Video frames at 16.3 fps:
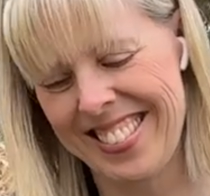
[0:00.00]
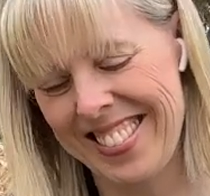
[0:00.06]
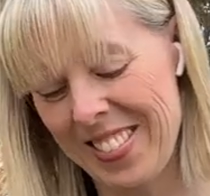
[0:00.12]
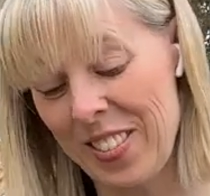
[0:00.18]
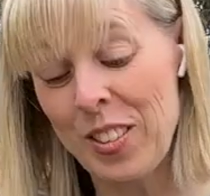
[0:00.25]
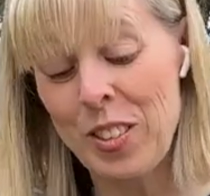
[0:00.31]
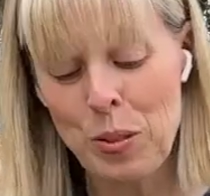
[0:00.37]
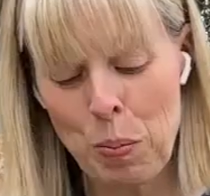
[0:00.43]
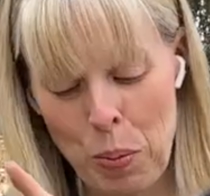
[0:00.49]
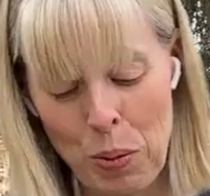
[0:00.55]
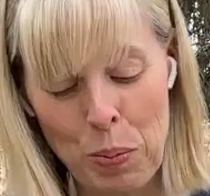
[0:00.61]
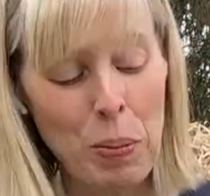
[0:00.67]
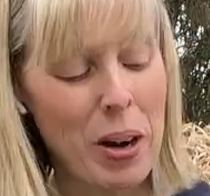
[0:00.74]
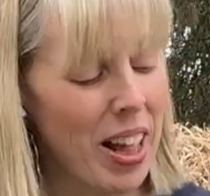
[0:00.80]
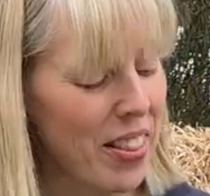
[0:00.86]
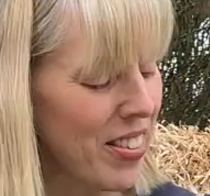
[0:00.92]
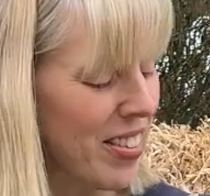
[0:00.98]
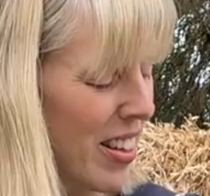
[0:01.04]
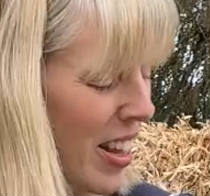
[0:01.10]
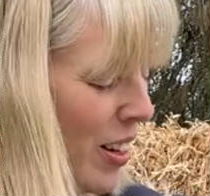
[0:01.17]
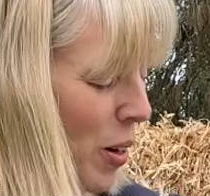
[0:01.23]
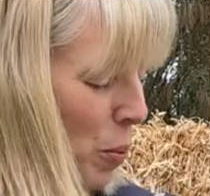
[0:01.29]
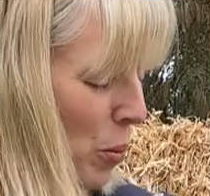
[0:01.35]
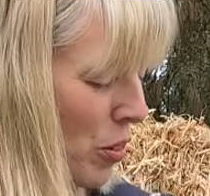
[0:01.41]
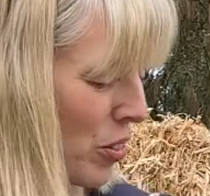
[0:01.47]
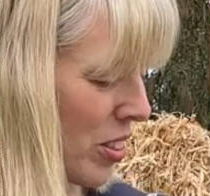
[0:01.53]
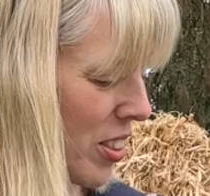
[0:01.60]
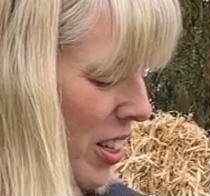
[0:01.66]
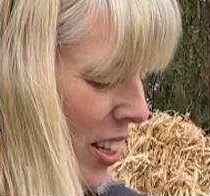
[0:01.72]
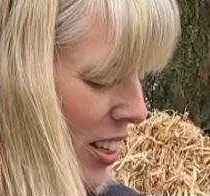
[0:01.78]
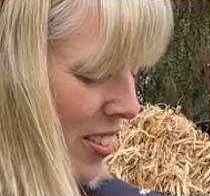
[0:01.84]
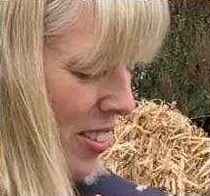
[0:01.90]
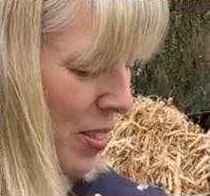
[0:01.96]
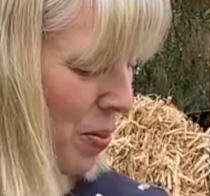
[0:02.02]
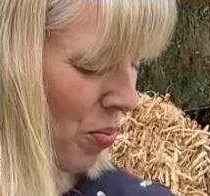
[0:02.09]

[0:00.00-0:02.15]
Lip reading: or plant the same number of seeds.